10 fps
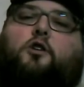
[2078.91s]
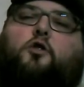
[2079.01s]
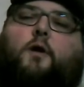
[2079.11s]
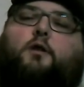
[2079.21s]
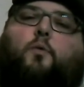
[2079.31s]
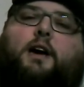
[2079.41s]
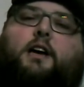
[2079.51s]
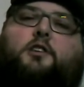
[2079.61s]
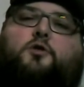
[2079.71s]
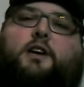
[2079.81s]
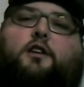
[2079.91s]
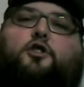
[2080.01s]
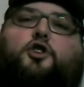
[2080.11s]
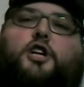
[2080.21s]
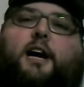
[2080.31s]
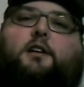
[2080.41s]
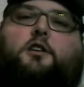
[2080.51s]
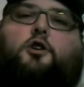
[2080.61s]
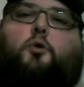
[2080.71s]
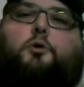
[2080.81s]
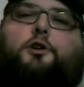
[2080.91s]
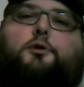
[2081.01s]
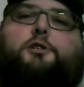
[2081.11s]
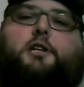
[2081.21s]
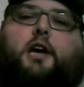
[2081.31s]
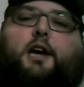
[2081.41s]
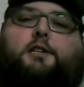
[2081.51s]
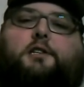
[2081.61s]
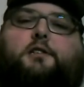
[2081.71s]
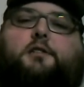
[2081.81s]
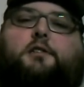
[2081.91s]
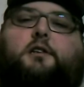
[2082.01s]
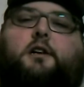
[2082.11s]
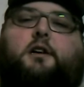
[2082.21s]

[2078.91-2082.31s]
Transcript: great way to inject your use cases